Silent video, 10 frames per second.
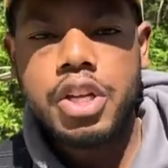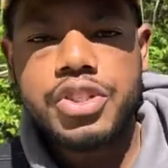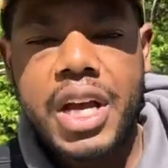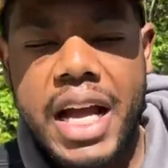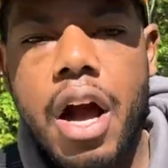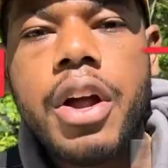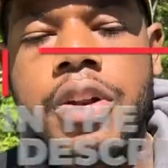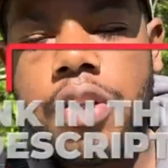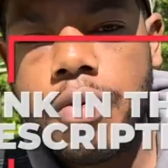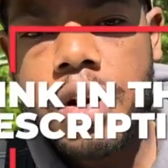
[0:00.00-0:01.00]
check out
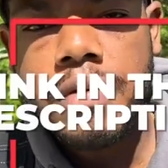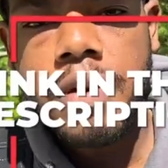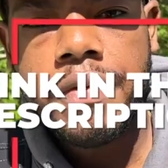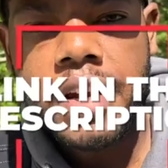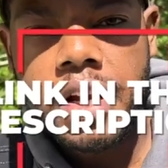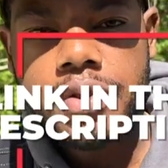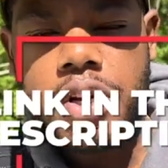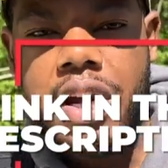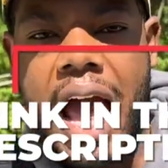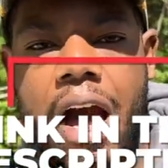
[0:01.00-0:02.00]
another one of our videos
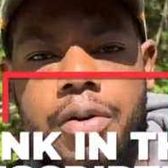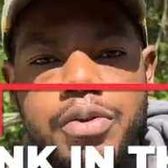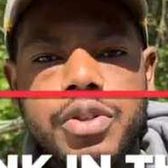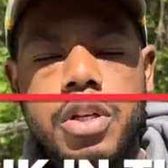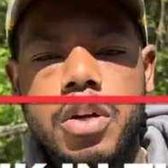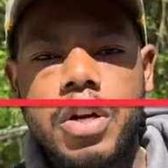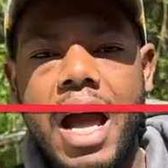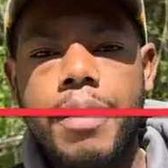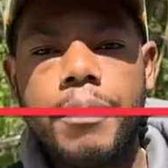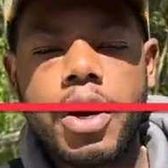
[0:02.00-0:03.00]
on how to learn how
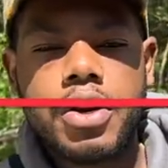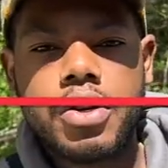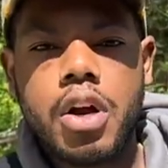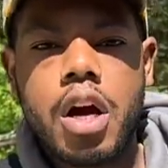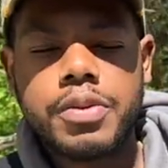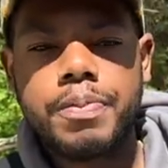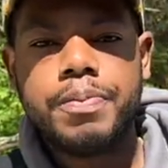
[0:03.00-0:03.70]
to mark your dog's